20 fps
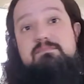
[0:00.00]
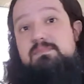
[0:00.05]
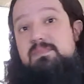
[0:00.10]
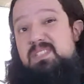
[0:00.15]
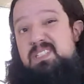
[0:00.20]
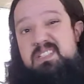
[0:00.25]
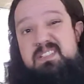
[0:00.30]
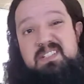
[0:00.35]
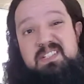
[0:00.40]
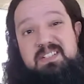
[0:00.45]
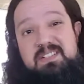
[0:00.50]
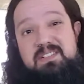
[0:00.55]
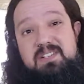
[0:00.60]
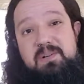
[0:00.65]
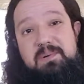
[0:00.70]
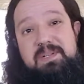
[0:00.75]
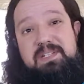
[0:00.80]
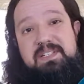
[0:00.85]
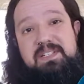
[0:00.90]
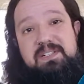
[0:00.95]
This thing's
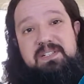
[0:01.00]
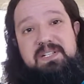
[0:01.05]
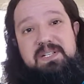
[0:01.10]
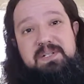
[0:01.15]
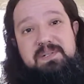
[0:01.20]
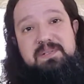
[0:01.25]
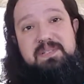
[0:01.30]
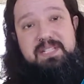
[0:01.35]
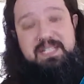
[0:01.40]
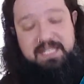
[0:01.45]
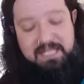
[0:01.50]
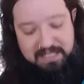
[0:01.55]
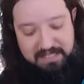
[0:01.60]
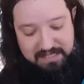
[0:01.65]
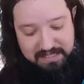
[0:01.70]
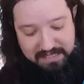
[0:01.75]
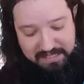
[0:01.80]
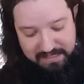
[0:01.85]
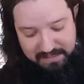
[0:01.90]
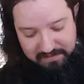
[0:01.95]
always in tune, like I
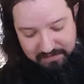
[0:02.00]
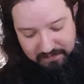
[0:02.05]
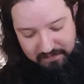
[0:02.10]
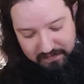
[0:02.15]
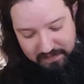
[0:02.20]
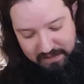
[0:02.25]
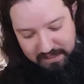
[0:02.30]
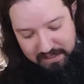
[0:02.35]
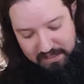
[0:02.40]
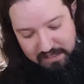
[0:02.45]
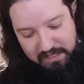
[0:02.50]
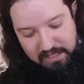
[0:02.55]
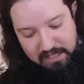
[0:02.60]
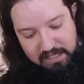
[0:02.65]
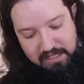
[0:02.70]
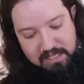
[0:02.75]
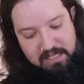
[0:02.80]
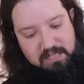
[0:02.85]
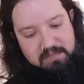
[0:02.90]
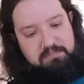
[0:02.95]
said.
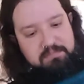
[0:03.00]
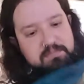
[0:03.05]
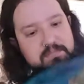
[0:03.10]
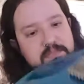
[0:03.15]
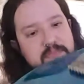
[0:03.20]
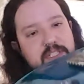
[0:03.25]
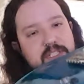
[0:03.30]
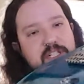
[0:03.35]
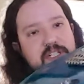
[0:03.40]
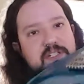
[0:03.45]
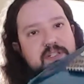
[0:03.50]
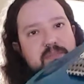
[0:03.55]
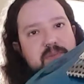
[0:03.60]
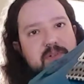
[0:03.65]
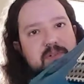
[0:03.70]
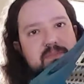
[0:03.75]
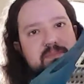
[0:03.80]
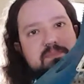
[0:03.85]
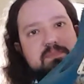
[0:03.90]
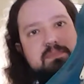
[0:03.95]

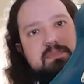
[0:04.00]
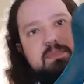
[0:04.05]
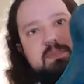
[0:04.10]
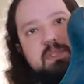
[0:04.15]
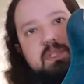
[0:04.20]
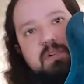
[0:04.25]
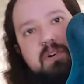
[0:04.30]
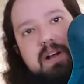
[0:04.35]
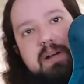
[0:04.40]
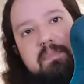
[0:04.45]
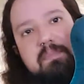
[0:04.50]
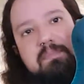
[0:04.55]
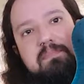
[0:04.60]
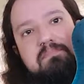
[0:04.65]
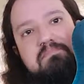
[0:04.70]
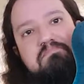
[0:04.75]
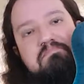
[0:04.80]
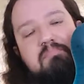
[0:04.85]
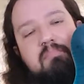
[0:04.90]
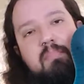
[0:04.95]
Adjustable
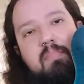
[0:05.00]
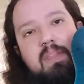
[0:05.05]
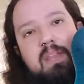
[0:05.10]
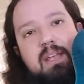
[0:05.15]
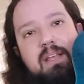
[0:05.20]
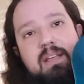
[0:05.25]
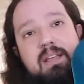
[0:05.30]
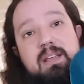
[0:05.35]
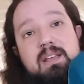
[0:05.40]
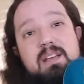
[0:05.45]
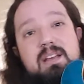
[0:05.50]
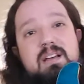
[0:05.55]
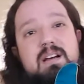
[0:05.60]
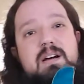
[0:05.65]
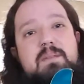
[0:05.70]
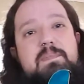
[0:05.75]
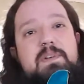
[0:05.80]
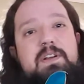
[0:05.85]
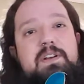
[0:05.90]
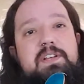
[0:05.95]
Tram.
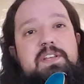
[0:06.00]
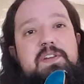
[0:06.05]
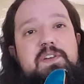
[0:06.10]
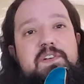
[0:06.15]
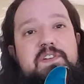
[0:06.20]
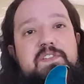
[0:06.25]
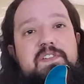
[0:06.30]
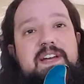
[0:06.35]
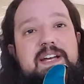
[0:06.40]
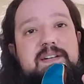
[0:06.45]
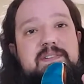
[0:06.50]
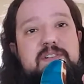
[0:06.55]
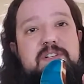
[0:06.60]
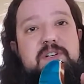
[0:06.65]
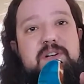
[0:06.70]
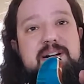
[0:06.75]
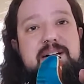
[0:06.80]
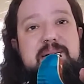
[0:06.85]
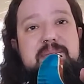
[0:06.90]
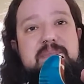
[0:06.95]
I'm not a huge fan of
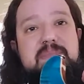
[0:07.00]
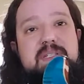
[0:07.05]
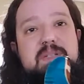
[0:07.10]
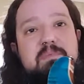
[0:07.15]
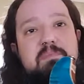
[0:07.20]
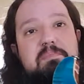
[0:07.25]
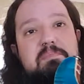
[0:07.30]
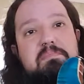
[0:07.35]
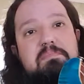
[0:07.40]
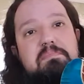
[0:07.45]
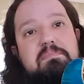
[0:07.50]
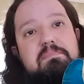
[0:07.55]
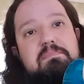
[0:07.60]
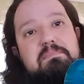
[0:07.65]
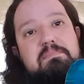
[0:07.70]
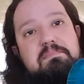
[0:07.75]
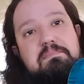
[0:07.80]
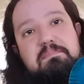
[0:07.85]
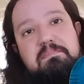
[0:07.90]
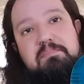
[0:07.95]
Trams,
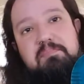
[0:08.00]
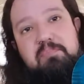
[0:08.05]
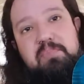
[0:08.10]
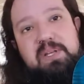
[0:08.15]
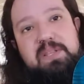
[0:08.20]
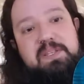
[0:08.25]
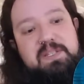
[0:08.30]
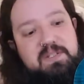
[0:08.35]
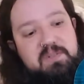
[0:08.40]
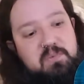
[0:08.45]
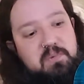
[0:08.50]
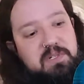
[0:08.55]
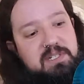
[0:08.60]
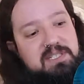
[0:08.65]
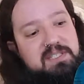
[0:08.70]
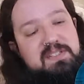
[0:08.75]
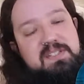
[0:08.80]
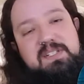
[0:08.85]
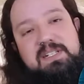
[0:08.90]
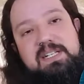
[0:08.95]
but this
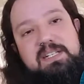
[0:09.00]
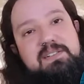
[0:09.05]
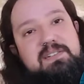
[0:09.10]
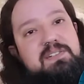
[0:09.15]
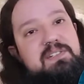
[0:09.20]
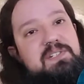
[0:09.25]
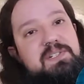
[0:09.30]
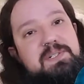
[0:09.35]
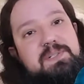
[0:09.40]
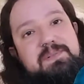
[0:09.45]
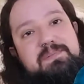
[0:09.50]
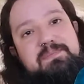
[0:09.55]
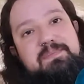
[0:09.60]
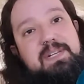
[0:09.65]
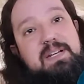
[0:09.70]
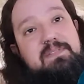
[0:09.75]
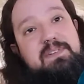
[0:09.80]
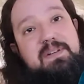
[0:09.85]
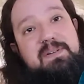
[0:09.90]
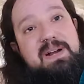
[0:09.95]
one stays in tune.
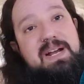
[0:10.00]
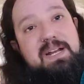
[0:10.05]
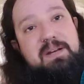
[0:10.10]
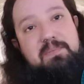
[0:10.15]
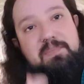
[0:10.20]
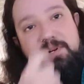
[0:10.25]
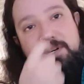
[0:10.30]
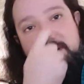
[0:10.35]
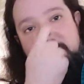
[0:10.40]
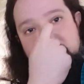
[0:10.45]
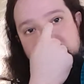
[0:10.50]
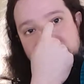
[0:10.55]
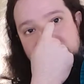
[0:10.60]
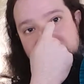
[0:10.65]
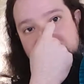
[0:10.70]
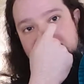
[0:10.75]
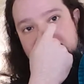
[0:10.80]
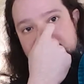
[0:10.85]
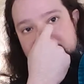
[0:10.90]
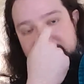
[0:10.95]
I've never had a problem
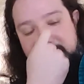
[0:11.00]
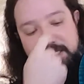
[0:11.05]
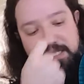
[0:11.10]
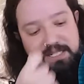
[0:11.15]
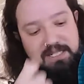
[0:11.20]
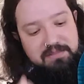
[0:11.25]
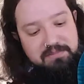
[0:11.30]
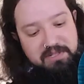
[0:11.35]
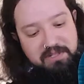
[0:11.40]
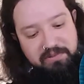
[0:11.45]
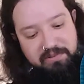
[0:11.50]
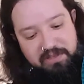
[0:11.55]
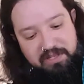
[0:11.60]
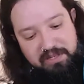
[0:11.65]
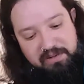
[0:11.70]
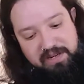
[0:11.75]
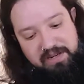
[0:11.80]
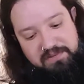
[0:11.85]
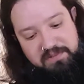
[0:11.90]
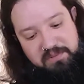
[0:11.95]
with it. The only
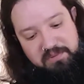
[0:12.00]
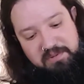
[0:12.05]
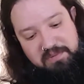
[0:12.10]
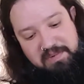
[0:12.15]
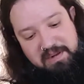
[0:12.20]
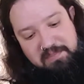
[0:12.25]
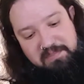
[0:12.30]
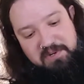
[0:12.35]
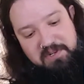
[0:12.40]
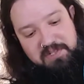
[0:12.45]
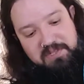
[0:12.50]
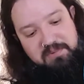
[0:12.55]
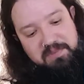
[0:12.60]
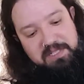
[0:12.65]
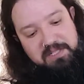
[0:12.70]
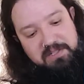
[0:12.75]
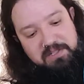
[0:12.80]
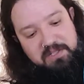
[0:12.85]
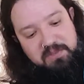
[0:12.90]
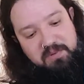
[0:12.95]
thing you have to remember is
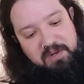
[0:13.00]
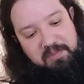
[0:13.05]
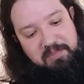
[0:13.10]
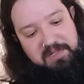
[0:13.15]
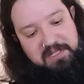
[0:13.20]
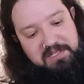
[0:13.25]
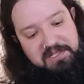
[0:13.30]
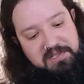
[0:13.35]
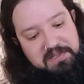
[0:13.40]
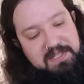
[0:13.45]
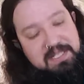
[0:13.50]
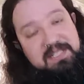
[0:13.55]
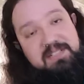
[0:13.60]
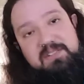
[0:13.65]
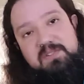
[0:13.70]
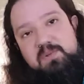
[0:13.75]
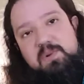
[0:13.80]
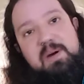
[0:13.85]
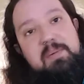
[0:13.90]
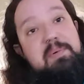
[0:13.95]
when you're swapping
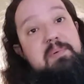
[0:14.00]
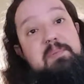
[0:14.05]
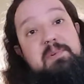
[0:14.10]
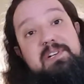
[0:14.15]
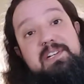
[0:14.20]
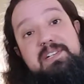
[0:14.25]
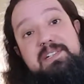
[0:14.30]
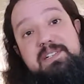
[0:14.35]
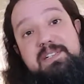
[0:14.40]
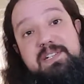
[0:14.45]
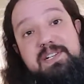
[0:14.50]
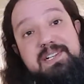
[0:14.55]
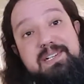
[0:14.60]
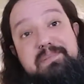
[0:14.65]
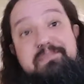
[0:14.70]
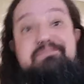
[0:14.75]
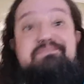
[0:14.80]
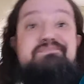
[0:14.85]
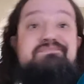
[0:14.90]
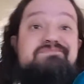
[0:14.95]
strings, swap them one at a
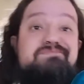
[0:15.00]
time.